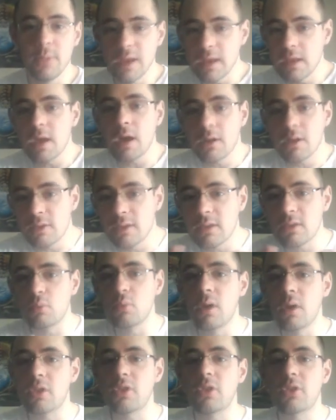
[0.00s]
because he's
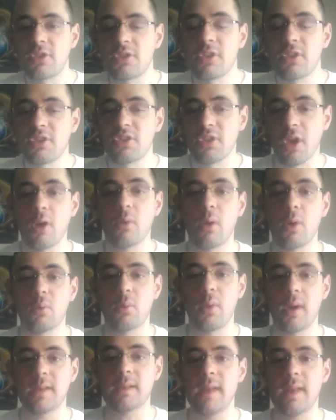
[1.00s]
with Cesaro
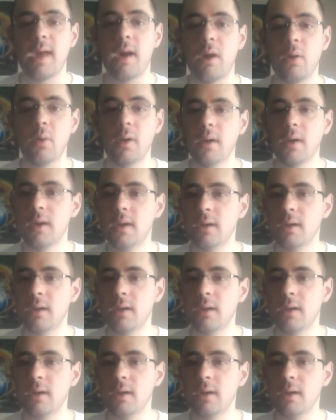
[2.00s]
right now.